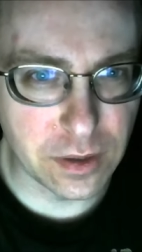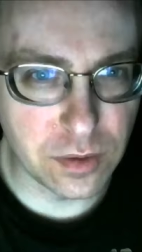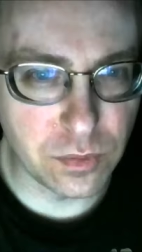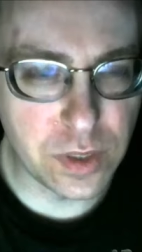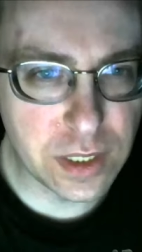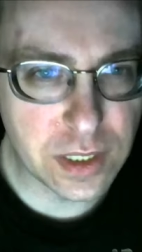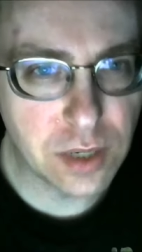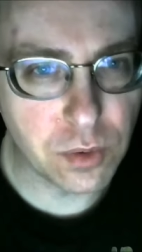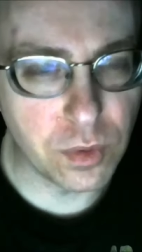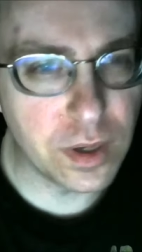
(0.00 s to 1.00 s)
We need to
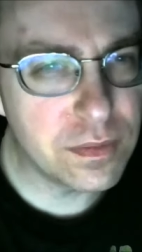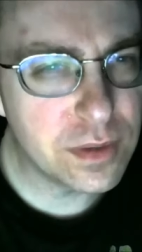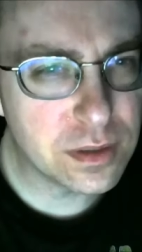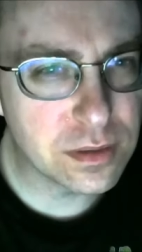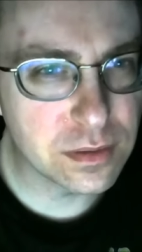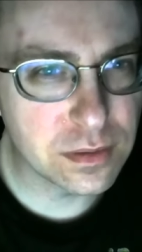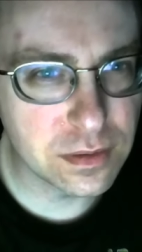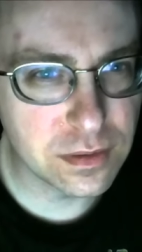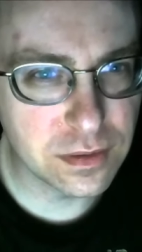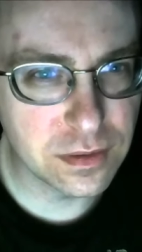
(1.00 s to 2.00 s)
get rid of it?
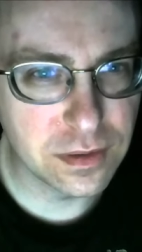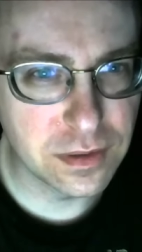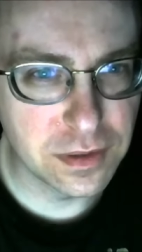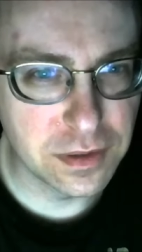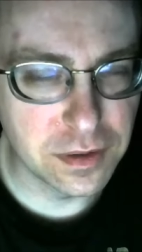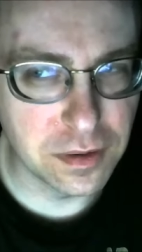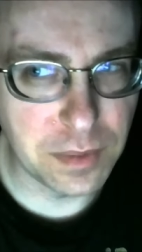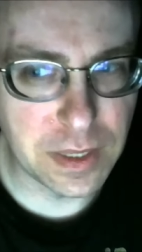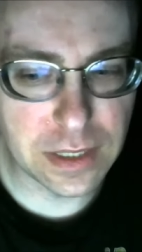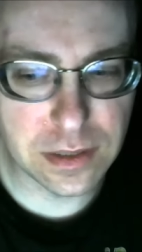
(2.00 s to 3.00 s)
I
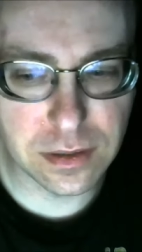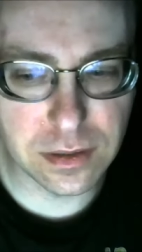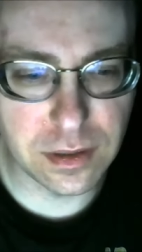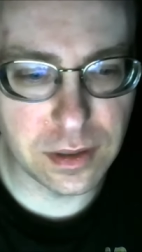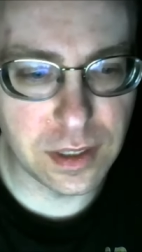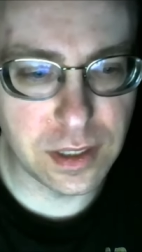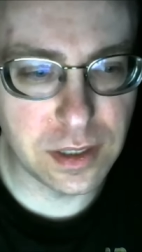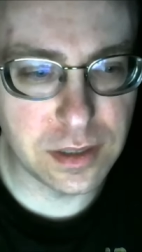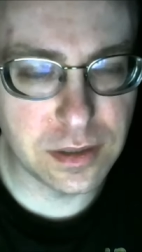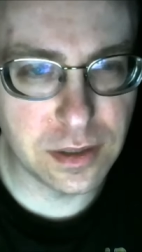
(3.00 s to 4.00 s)
mean, that's it,
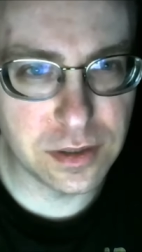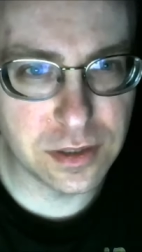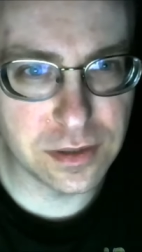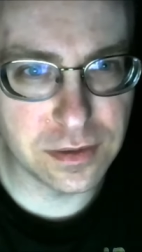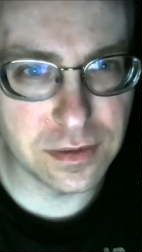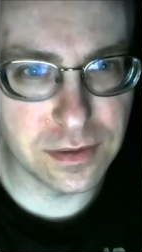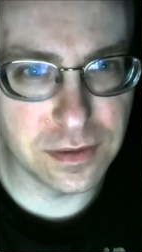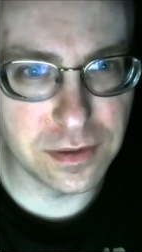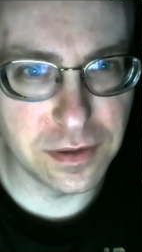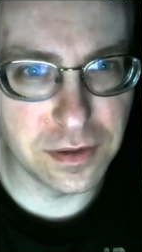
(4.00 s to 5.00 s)
it's not just
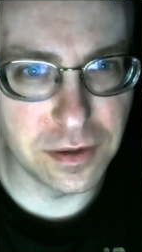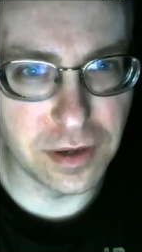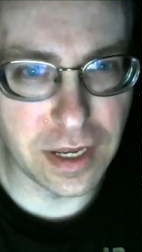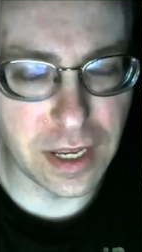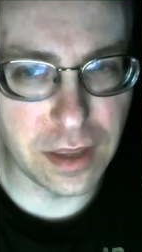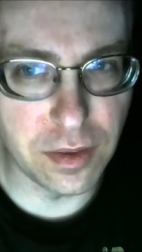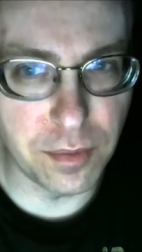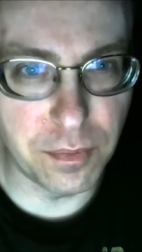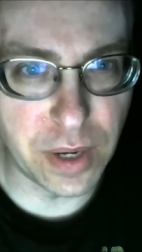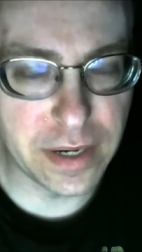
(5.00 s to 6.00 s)
the
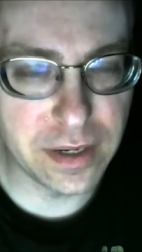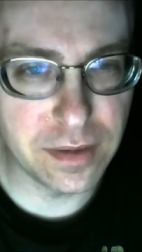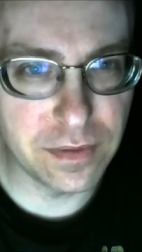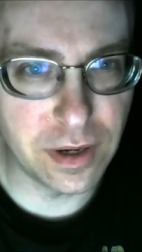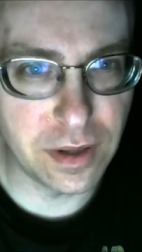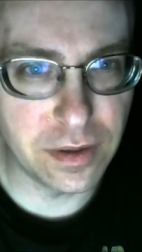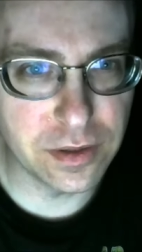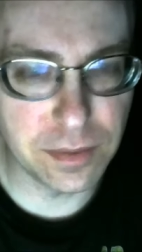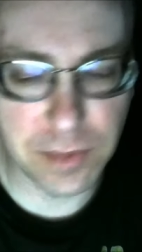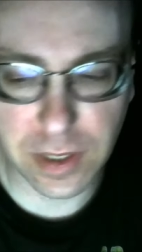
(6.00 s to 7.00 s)
body of
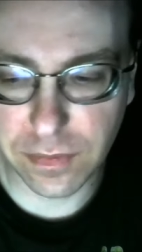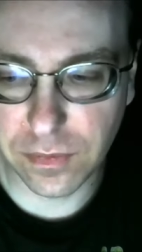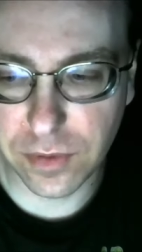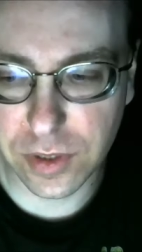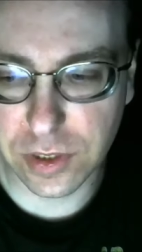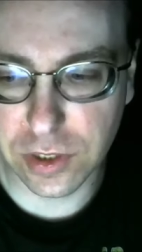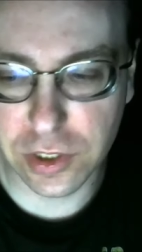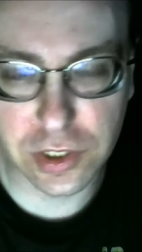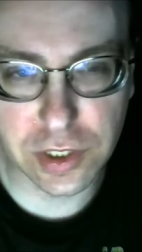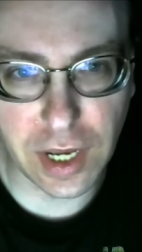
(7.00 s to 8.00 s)
knowledge. I mean, even if we
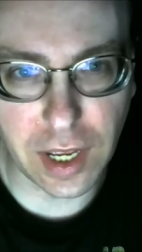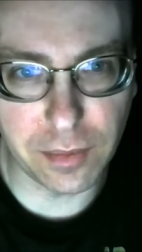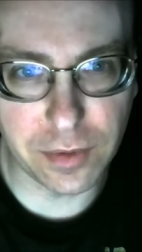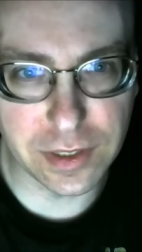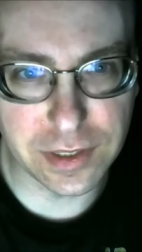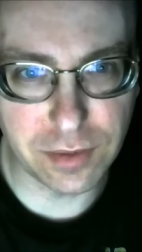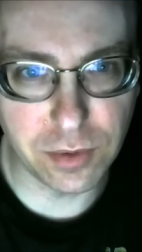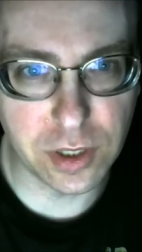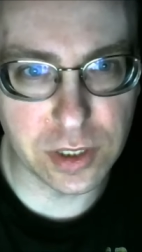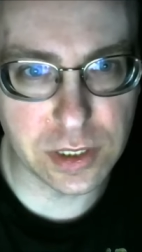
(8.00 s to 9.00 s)
stop, we decide we're
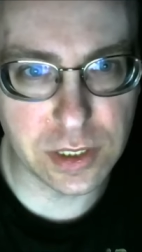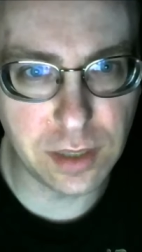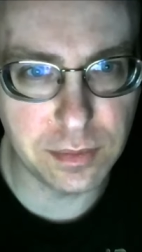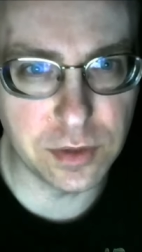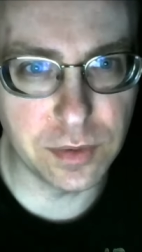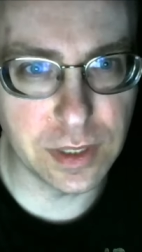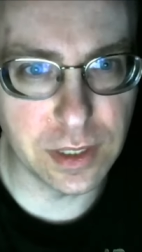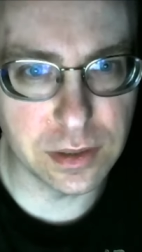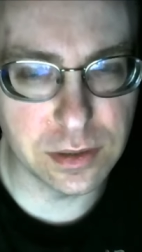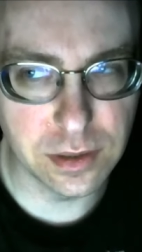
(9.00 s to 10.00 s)
going to stop doing
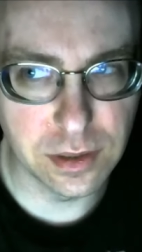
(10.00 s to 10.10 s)
this,